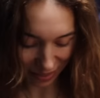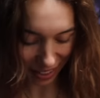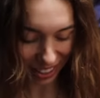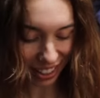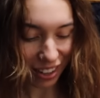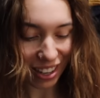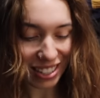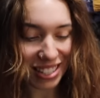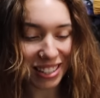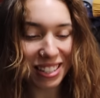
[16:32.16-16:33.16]
What are the
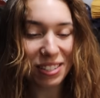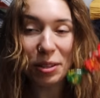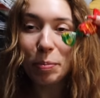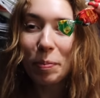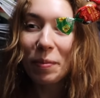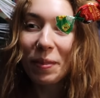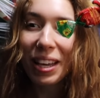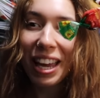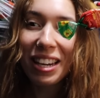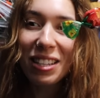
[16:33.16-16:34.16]
odds? These are the
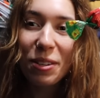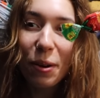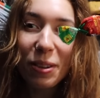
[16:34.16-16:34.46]
candies you